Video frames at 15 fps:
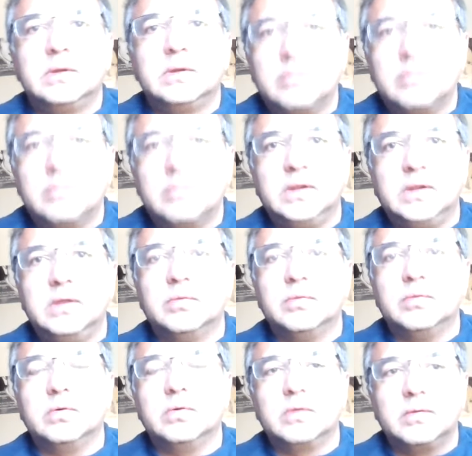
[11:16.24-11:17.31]
meaning
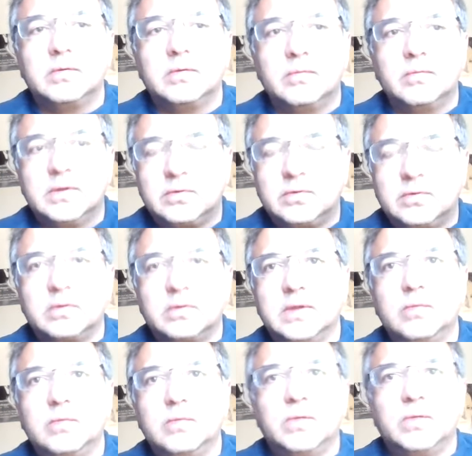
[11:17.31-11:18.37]
Hebrew. But
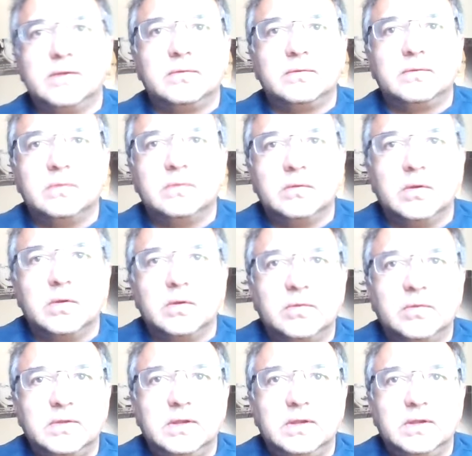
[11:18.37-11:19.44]
certainly what's
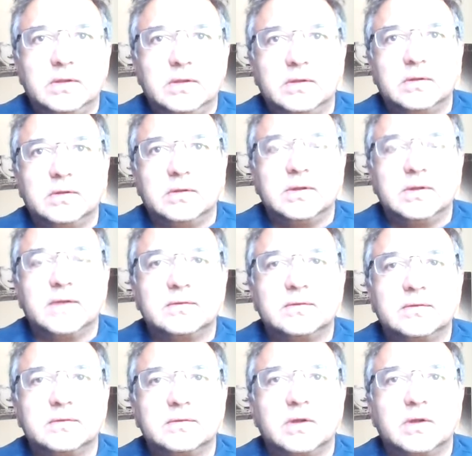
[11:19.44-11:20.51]
seen in the
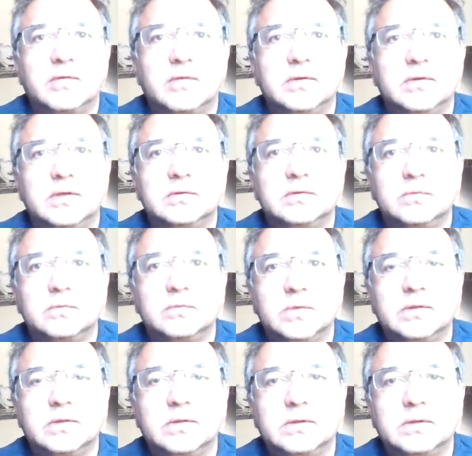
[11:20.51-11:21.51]
text is a confrontation with